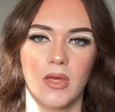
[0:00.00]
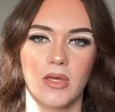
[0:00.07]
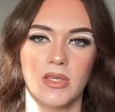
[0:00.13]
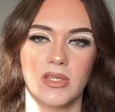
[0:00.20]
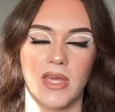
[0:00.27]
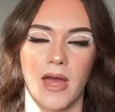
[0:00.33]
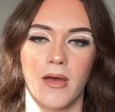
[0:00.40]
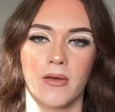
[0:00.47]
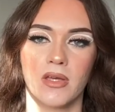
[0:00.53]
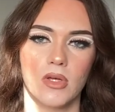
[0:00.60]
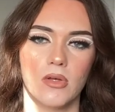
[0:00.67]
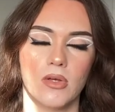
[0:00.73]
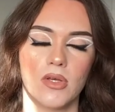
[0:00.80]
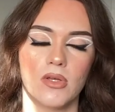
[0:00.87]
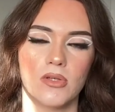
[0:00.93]
yeah.
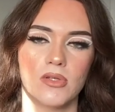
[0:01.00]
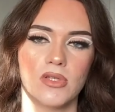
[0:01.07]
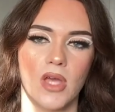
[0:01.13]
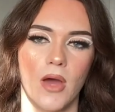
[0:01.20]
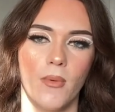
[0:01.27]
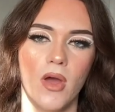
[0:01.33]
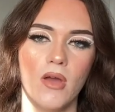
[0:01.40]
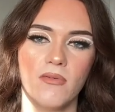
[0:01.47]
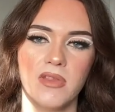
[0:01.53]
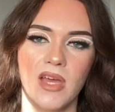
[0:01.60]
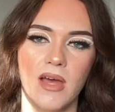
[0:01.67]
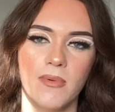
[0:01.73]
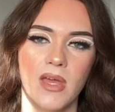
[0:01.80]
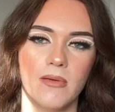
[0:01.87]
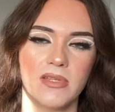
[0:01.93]
So hopefully
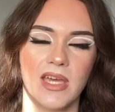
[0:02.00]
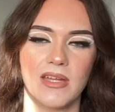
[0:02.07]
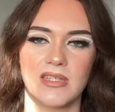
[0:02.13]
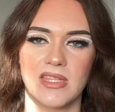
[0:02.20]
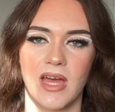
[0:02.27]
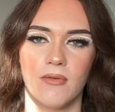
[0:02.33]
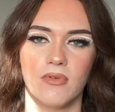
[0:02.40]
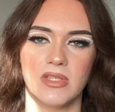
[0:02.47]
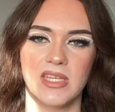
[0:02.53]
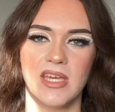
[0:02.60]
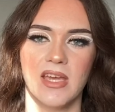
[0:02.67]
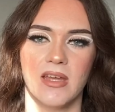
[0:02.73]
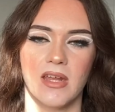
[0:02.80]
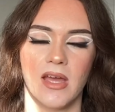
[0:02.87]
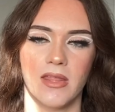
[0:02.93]
I'll be able to get into that
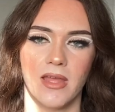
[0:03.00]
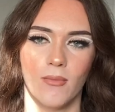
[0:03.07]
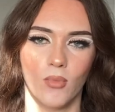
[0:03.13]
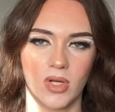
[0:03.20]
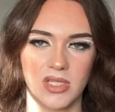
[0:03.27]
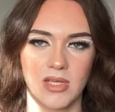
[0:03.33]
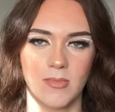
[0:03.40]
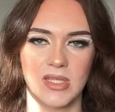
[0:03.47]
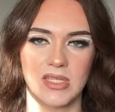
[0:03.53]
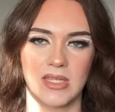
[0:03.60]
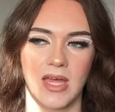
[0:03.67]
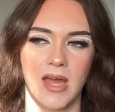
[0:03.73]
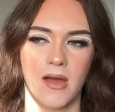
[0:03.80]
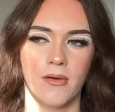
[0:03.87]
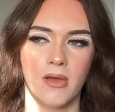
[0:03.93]
routine. And then once I'm into
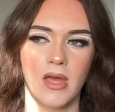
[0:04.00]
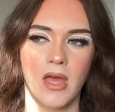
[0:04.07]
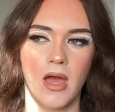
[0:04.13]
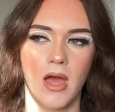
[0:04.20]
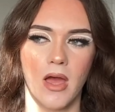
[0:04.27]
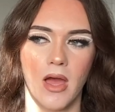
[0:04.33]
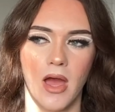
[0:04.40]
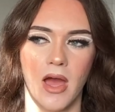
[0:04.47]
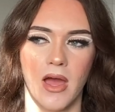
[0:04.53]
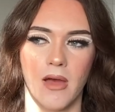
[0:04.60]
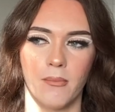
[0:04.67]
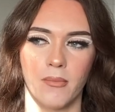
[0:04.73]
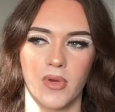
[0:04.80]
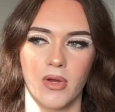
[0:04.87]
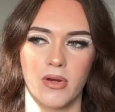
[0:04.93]
that,
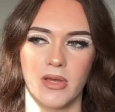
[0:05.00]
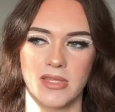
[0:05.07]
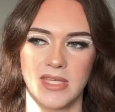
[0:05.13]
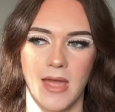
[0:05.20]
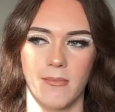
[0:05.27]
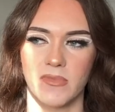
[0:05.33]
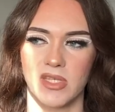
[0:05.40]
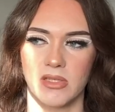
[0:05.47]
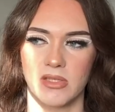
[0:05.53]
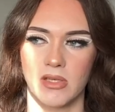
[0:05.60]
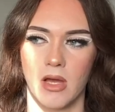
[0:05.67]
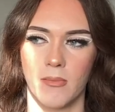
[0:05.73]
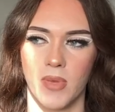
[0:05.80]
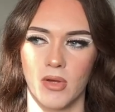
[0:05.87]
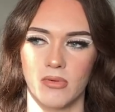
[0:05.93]
I'm going to attempt to
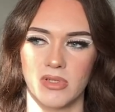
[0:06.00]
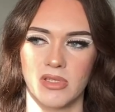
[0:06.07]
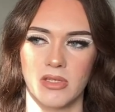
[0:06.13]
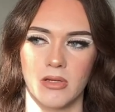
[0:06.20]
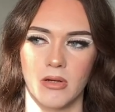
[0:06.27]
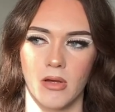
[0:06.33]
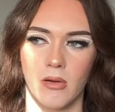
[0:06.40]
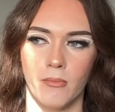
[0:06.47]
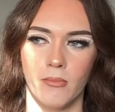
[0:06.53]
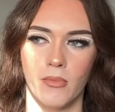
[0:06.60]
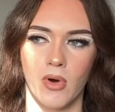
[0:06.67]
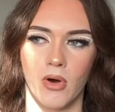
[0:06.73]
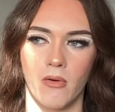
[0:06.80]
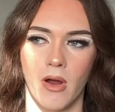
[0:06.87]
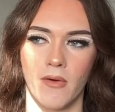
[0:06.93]
start posting
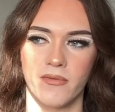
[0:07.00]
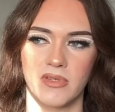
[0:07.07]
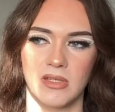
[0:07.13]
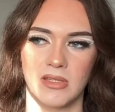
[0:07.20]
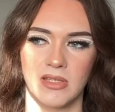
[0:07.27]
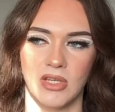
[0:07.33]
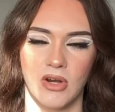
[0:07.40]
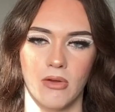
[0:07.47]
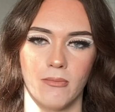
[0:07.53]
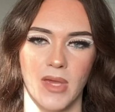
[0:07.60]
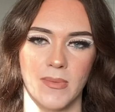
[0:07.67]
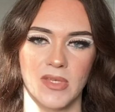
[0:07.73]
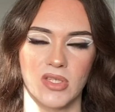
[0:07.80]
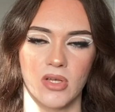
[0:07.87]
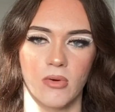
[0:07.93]
more often, you know,
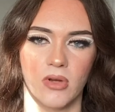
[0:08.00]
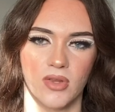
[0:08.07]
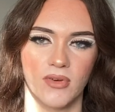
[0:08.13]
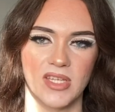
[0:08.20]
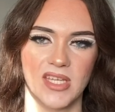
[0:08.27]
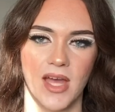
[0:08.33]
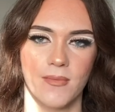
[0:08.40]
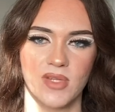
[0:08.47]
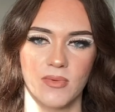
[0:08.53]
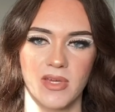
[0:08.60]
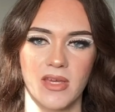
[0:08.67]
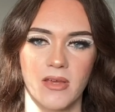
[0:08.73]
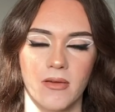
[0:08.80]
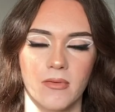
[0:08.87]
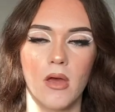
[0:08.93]
maybe two or three times a
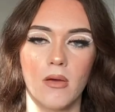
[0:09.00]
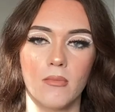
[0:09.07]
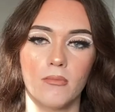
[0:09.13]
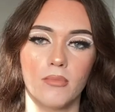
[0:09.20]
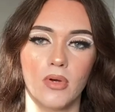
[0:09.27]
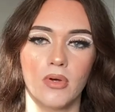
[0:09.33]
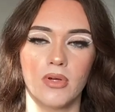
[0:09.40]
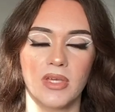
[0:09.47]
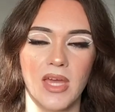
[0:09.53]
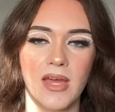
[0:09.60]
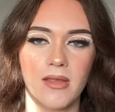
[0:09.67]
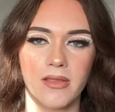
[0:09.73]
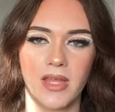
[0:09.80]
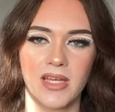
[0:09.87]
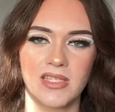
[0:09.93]
week. But yeah,
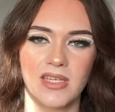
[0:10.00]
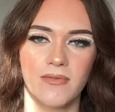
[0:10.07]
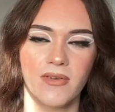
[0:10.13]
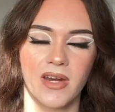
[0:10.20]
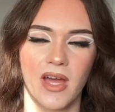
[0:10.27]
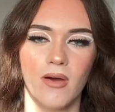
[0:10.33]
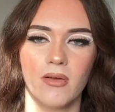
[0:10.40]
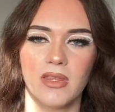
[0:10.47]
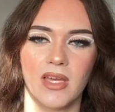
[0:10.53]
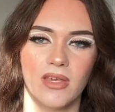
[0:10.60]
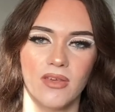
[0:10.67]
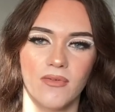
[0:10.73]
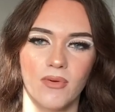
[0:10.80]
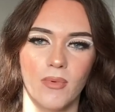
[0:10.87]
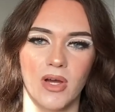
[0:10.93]
that's it for now.
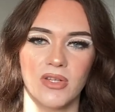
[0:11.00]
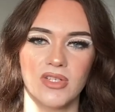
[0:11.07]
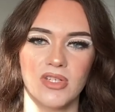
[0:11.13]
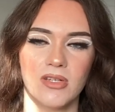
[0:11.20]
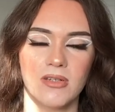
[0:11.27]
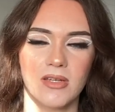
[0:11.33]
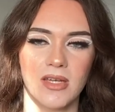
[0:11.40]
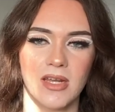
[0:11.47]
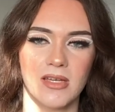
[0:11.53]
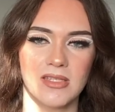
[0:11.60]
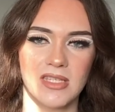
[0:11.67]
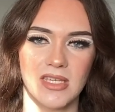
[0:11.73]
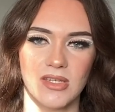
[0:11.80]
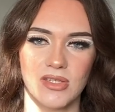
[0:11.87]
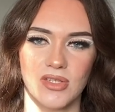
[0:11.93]
Thank you for watching, and I'll
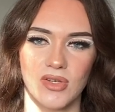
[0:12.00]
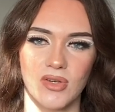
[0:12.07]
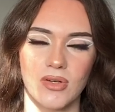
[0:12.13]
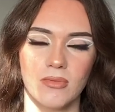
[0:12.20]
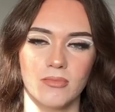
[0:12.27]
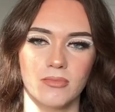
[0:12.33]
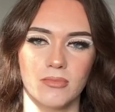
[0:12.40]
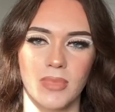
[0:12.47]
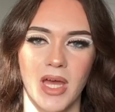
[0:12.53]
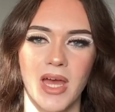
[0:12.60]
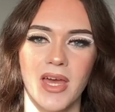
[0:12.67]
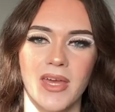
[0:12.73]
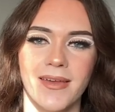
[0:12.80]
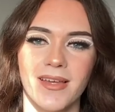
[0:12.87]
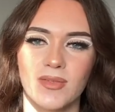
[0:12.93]
see you soon.
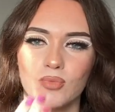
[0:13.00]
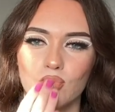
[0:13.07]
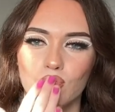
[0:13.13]
Bye.